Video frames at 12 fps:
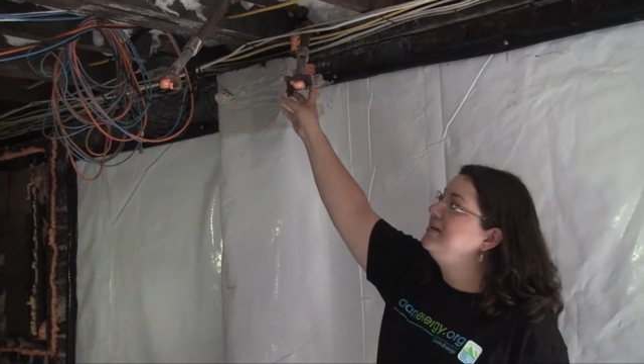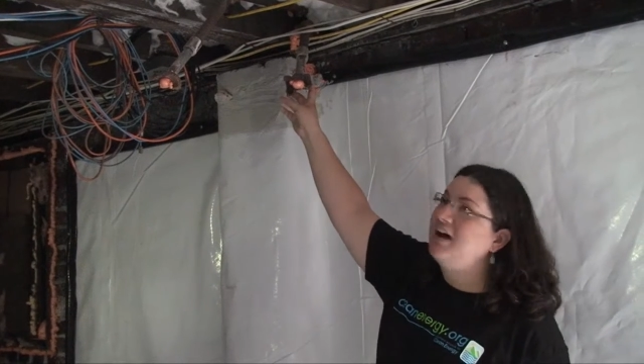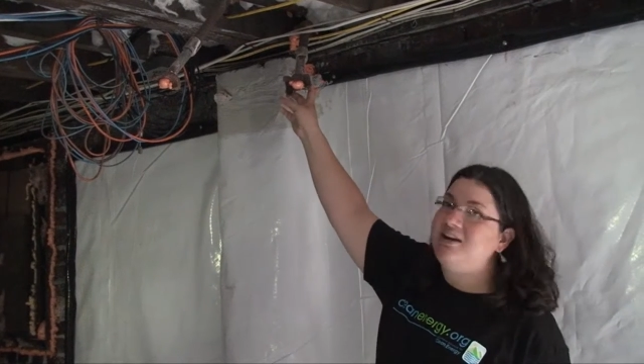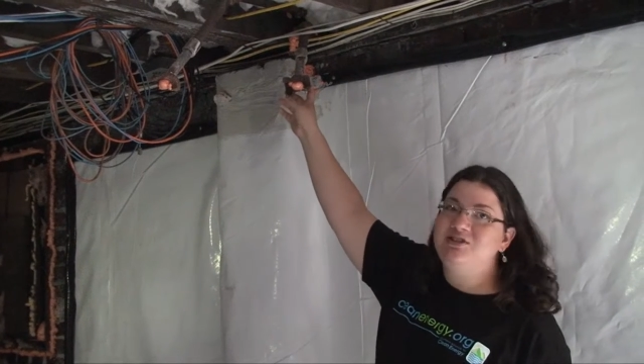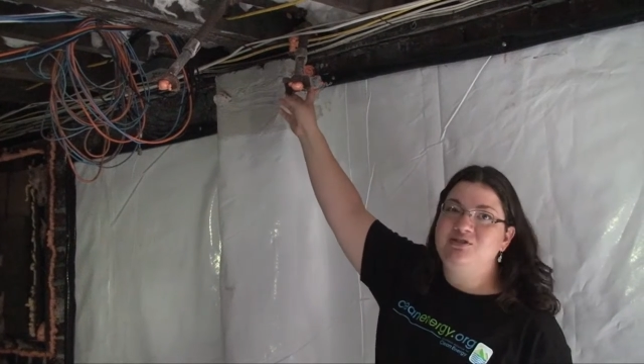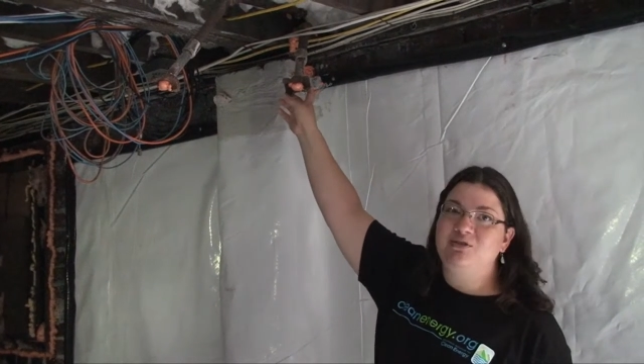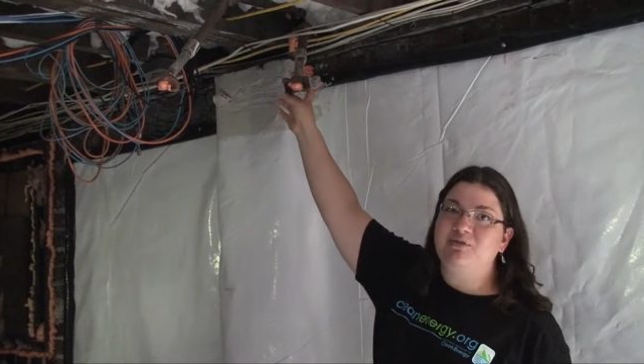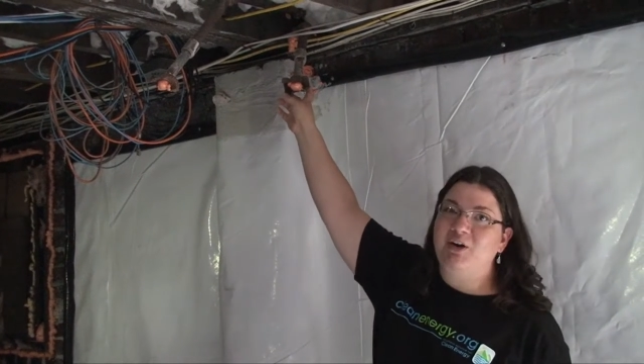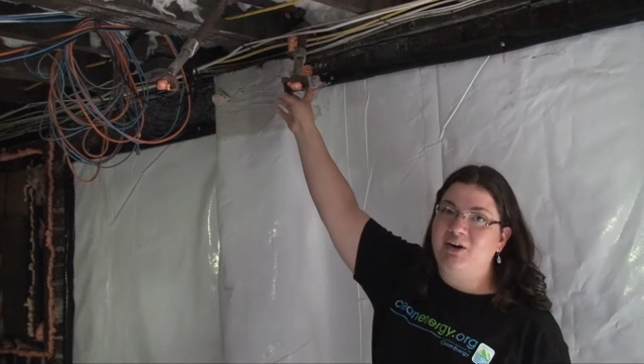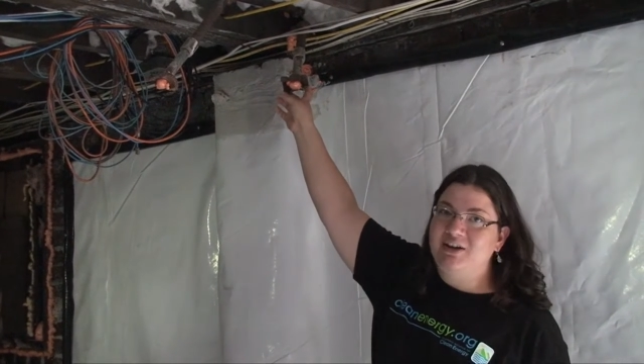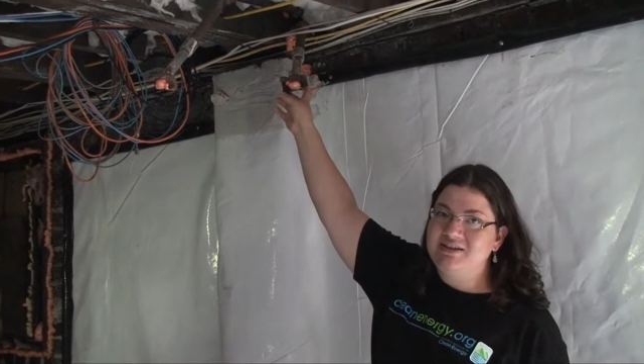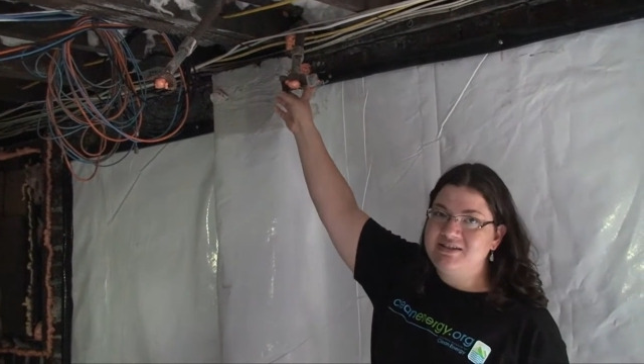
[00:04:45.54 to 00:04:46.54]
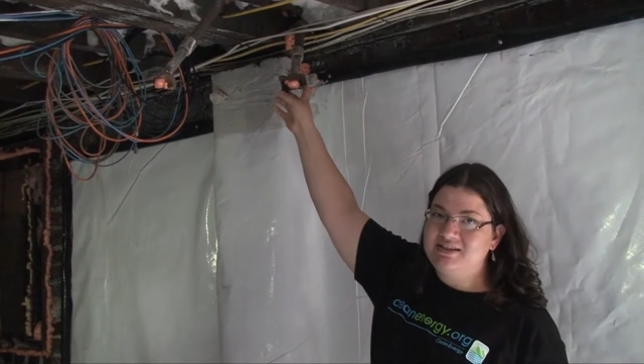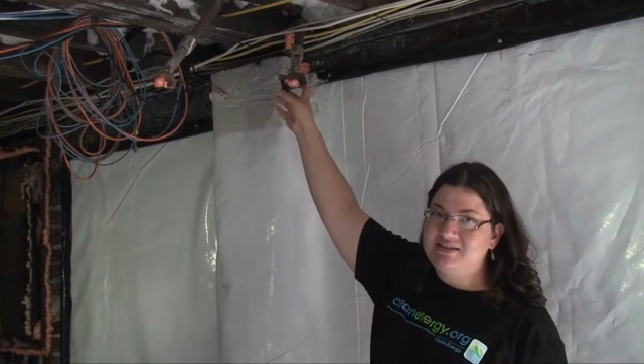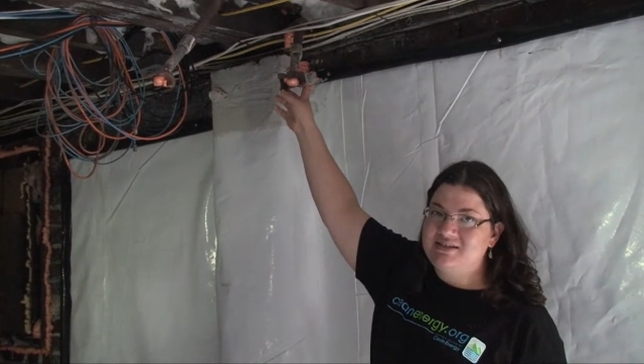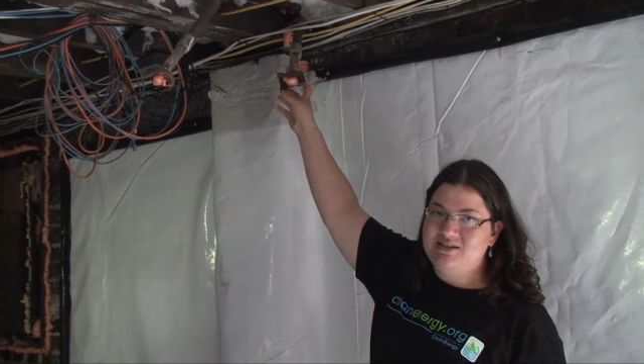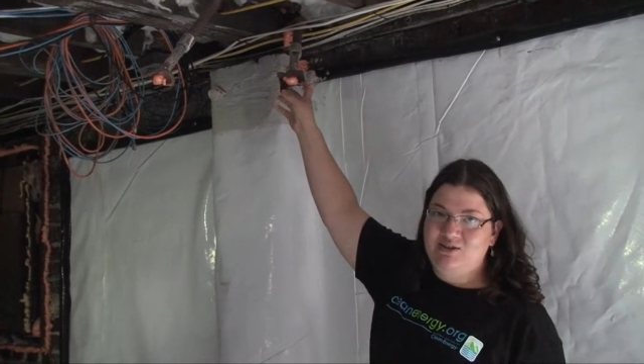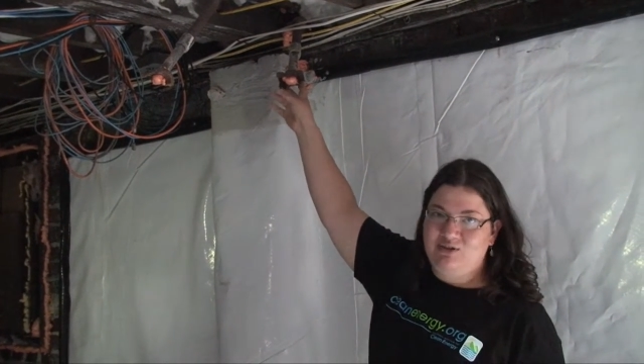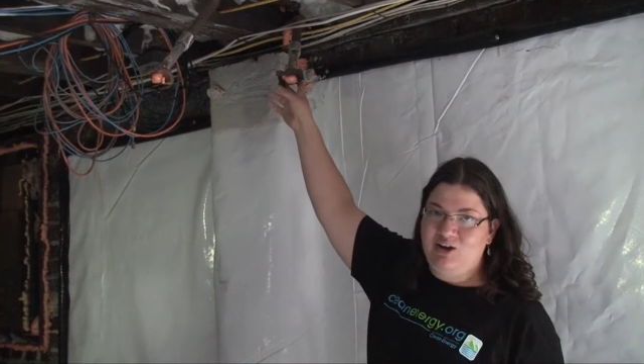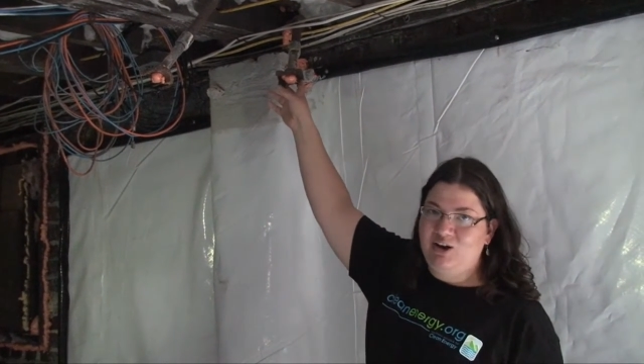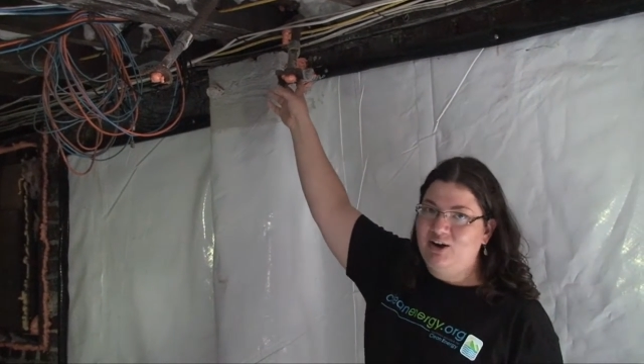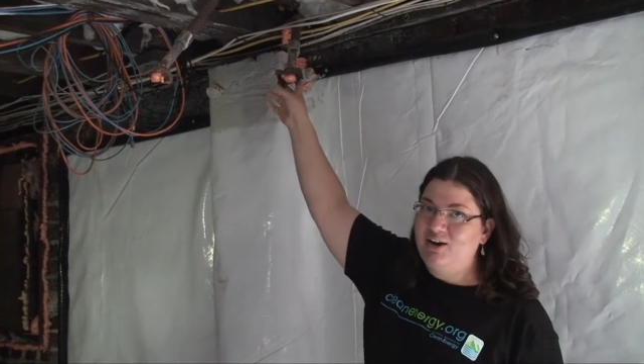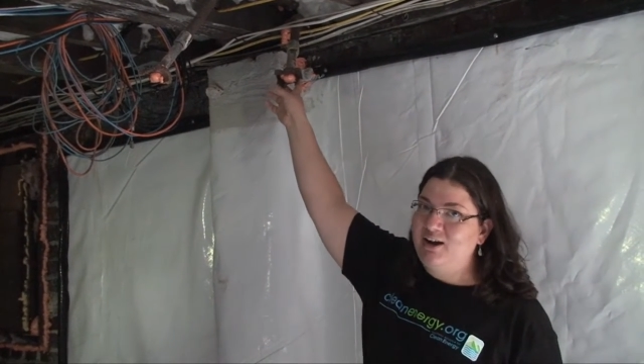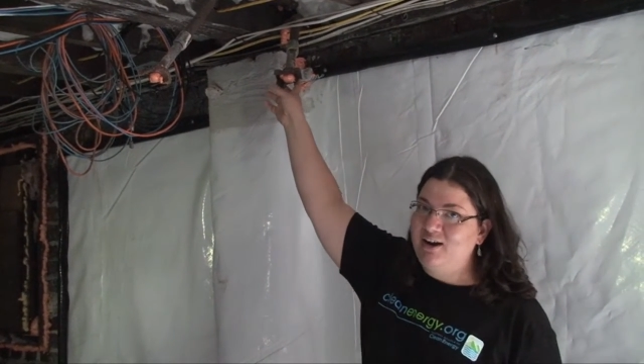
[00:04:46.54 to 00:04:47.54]
attached to a furnace that's no
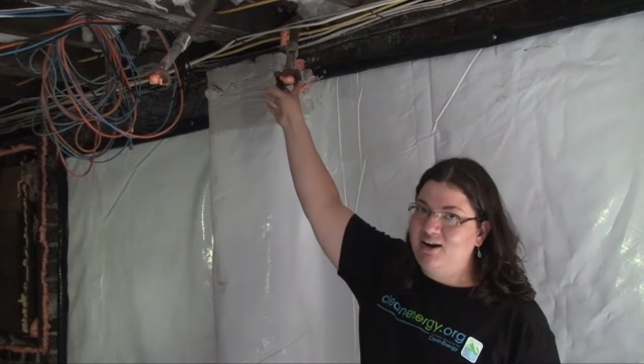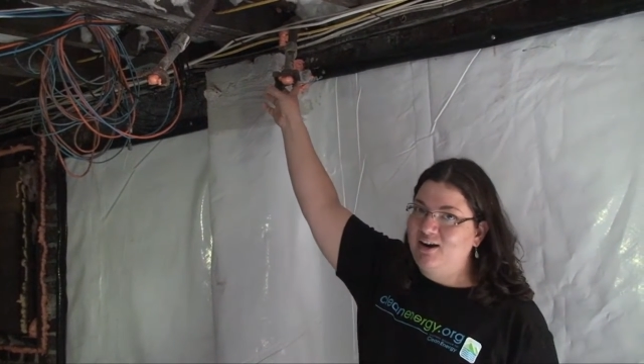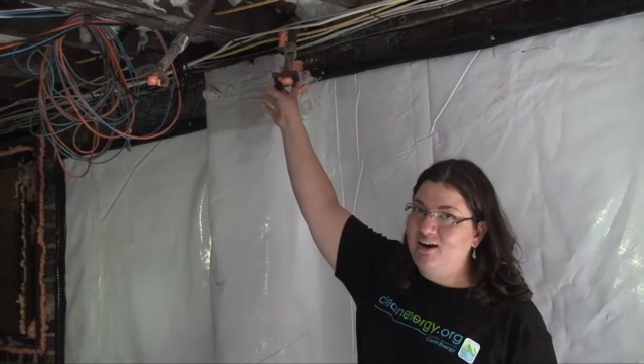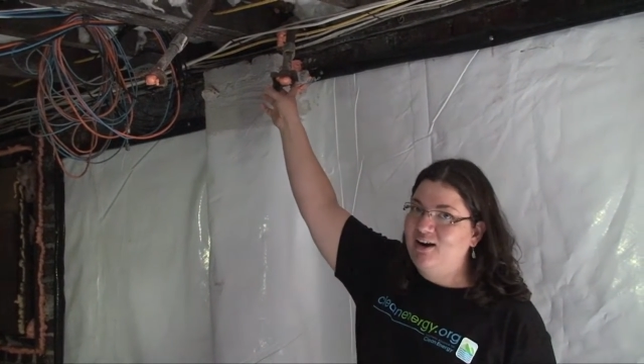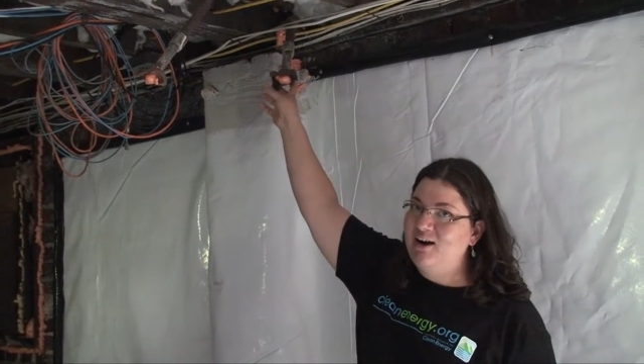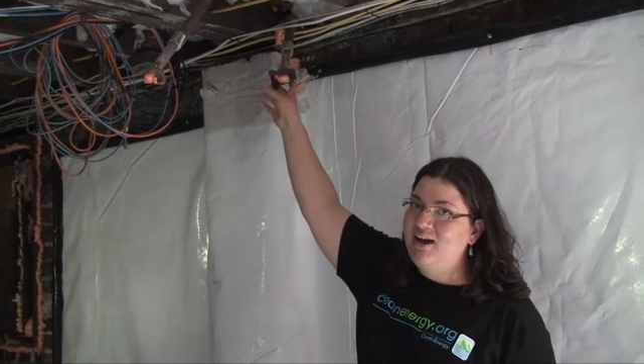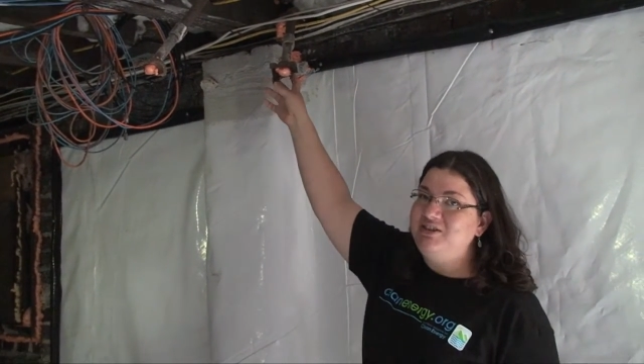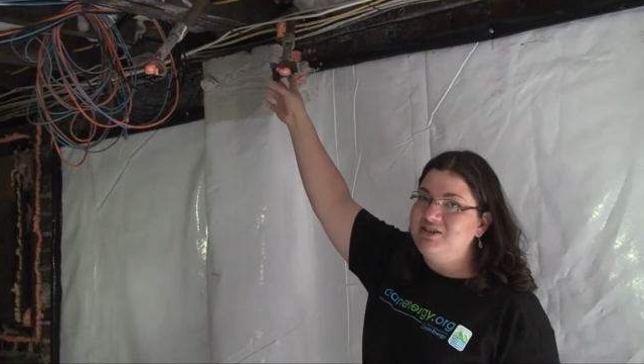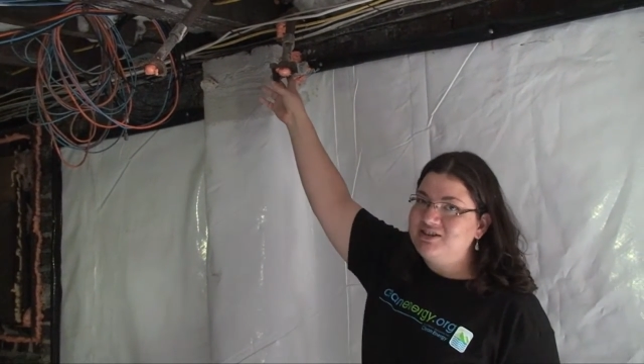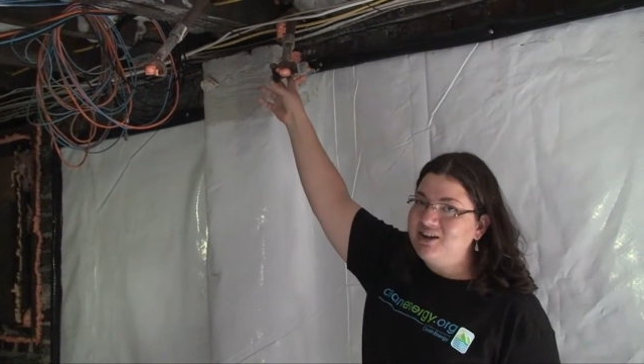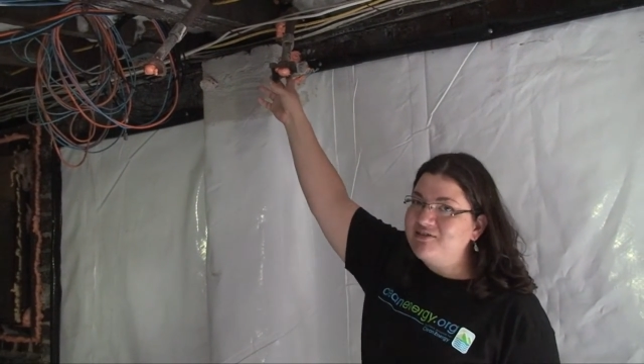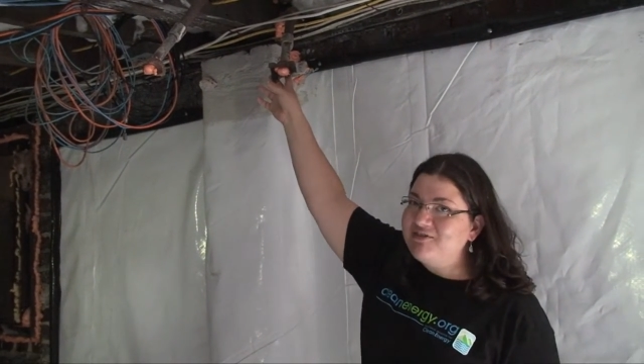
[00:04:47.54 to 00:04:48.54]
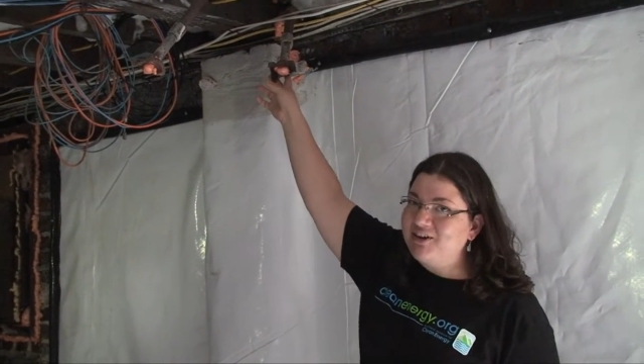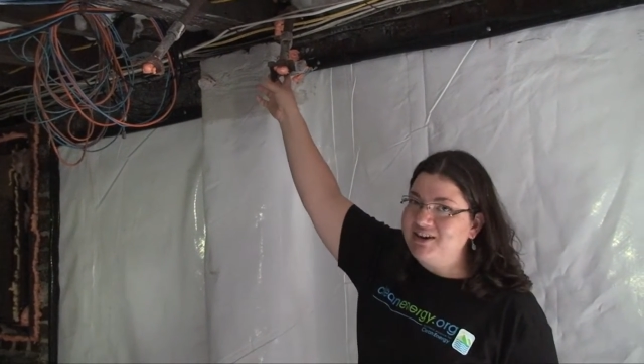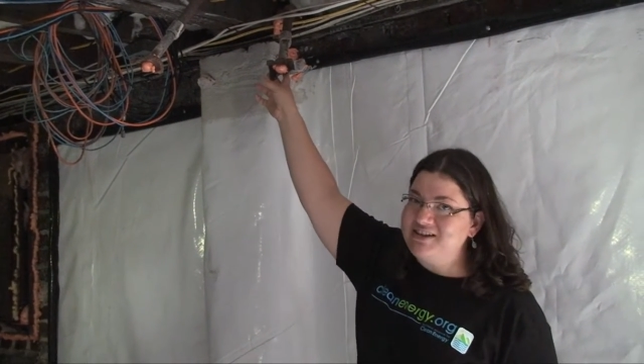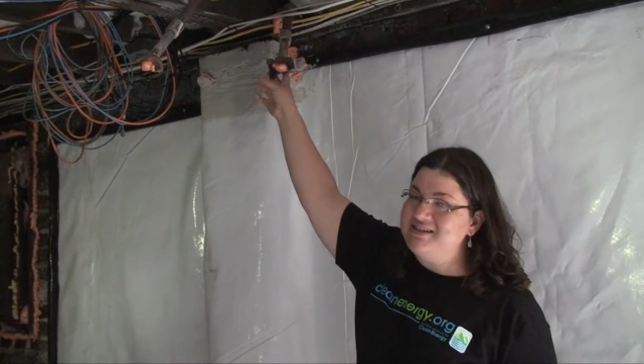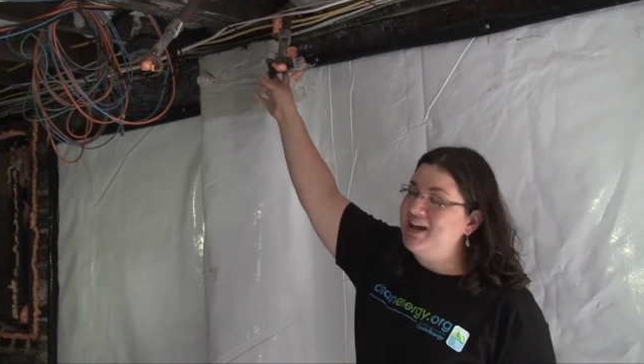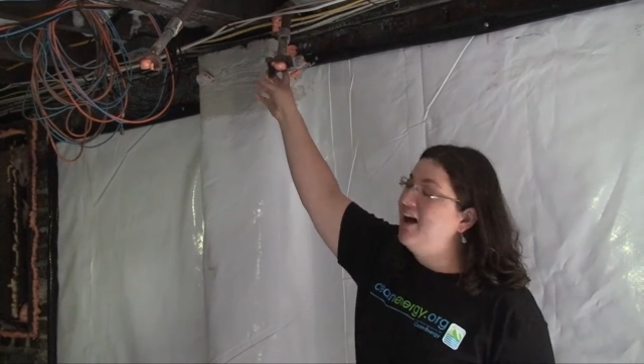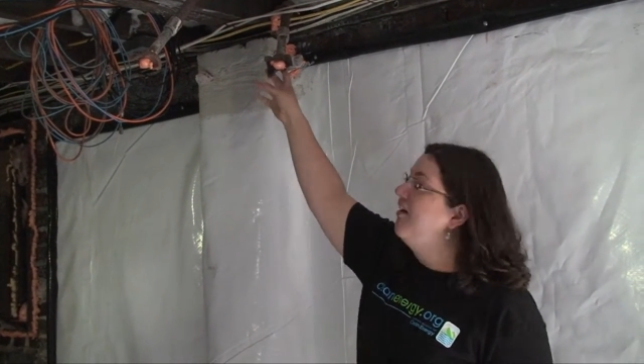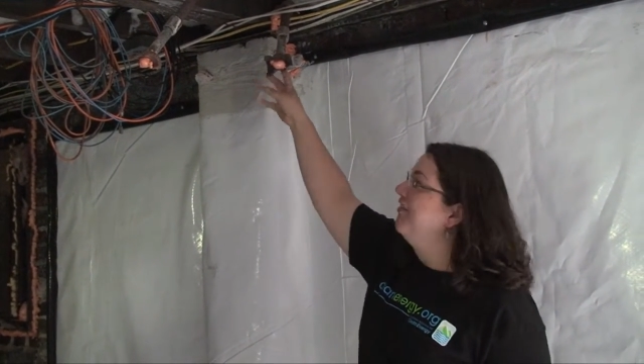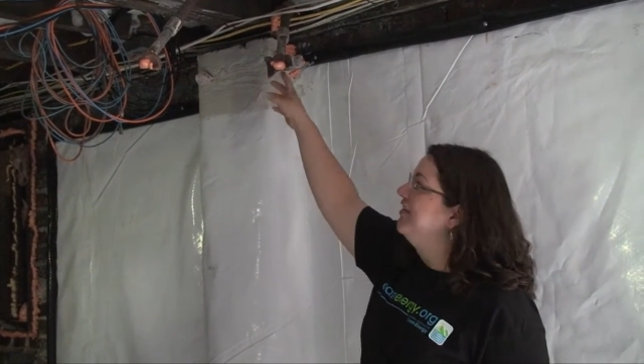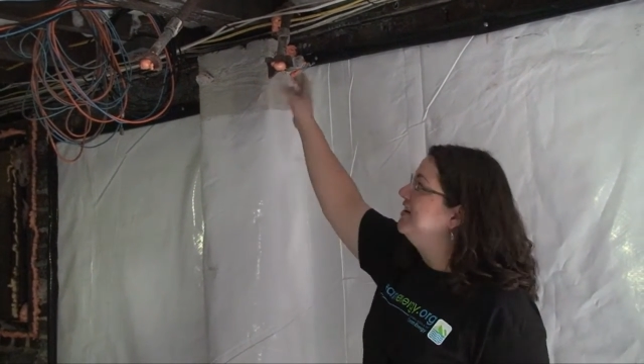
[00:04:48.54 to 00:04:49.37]
longer here. When they took that furnace out,